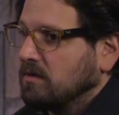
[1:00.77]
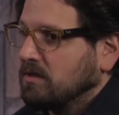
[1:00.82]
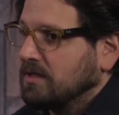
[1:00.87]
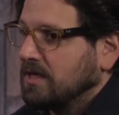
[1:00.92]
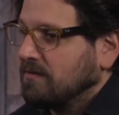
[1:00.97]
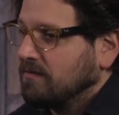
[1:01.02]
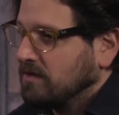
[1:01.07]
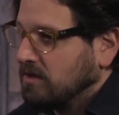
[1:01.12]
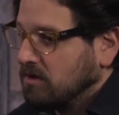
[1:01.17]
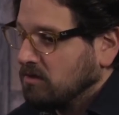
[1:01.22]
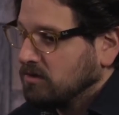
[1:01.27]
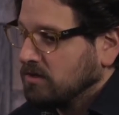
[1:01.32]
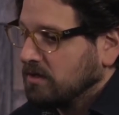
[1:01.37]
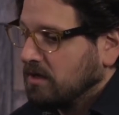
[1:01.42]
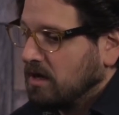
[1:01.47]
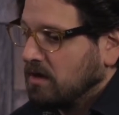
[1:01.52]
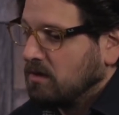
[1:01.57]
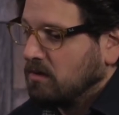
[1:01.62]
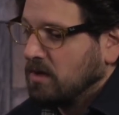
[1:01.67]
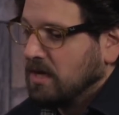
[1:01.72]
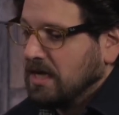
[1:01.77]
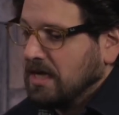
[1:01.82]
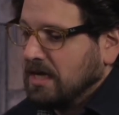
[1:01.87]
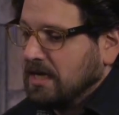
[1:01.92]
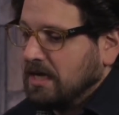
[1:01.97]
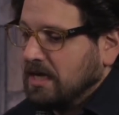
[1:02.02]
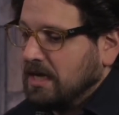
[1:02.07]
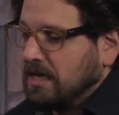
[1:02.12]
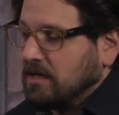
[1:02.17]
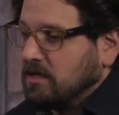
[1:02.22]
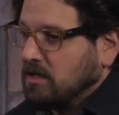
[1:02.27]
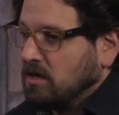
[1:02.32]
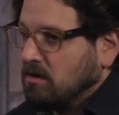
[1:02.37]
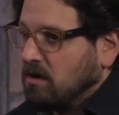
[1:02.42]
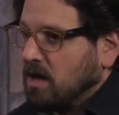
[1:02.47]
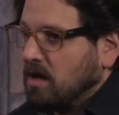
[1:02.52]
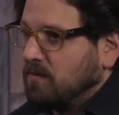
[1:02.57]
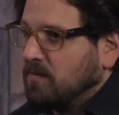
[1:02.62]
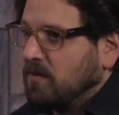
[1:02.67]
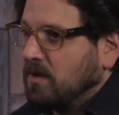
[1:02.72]
7 years ago in
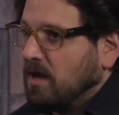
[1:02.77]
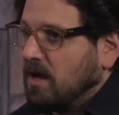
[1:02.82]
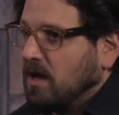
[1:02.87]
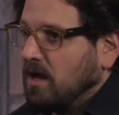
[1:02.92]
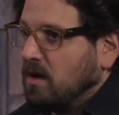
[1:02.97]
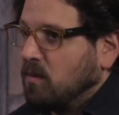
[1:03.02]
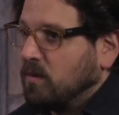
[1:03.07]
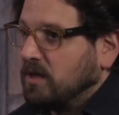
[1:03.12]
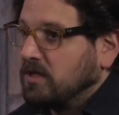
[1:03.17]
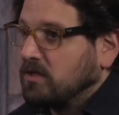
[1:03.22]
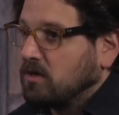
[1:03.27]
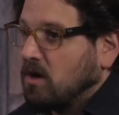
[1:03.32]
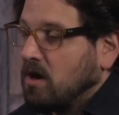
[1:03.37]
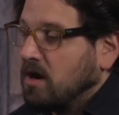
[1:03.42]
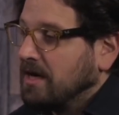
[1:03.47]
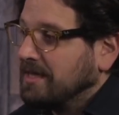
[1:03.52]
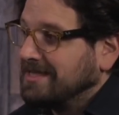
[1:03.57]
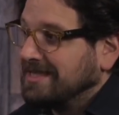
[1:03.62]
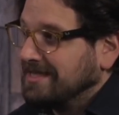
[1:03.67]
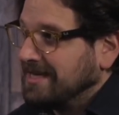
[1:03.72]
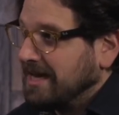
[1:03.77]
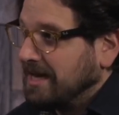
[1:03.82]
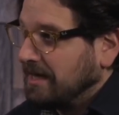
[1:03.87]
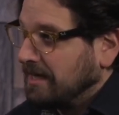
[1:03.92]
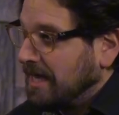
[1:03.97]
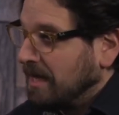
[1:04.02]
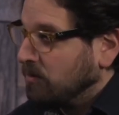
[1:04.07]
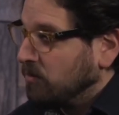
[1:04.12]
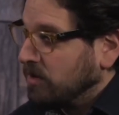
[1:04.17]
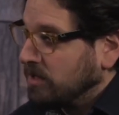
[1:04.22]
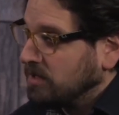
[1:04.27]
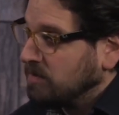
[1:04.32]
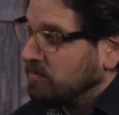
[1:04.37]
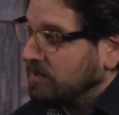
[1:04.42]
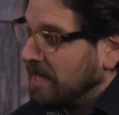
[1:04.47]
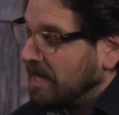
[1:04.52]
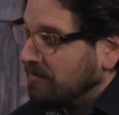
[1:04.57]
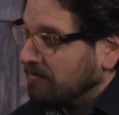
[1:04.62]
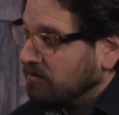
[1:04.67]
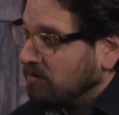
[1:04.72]
Europe. We started as a data collaboration
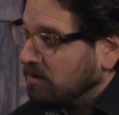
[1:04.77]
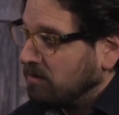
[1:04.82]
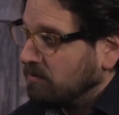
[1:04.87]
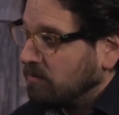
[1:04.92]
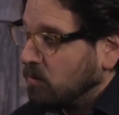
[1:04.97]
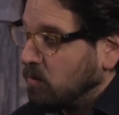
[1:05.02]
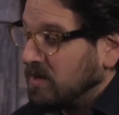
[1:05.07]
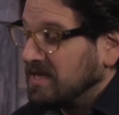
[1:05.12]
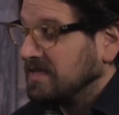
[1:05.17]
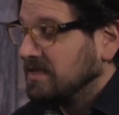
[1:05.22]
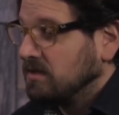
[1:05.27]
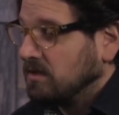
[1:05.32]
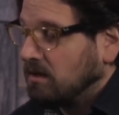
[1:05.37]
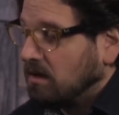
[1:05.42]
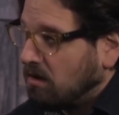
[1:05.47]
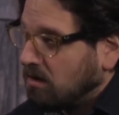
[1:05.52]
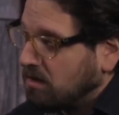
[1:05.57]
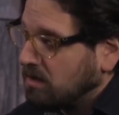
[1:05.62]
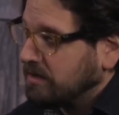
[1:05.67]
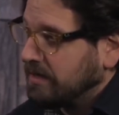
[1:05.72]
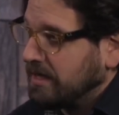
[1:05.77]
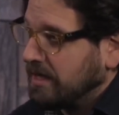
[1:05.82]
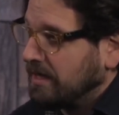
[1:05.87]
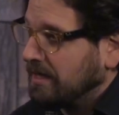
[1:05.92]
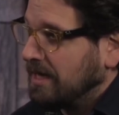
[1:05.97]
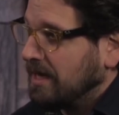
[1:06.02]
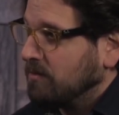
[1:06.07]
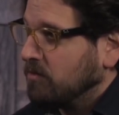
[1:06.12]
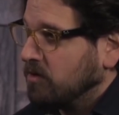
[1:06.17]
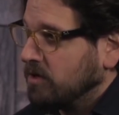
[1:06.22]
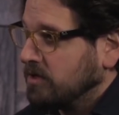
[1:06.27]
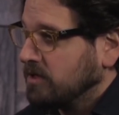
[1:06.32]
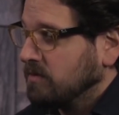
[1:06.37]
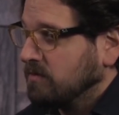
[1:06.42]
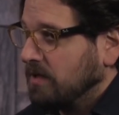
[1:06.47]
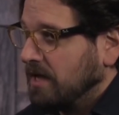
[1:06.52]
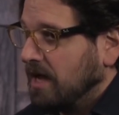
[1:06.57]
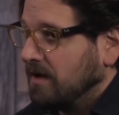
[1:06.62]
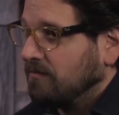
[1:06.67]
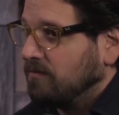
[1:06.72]
platform. We still are a data
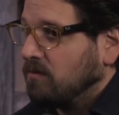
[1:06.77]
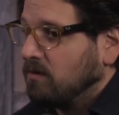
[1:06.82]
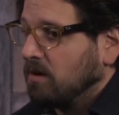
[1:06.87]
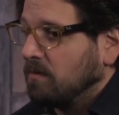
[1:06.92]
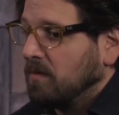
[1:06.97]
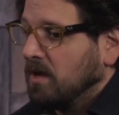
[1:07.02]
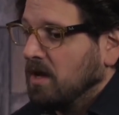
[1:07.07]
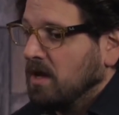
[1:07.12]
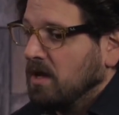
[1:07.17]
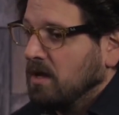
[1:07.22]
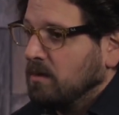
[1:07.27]
collaboration platform.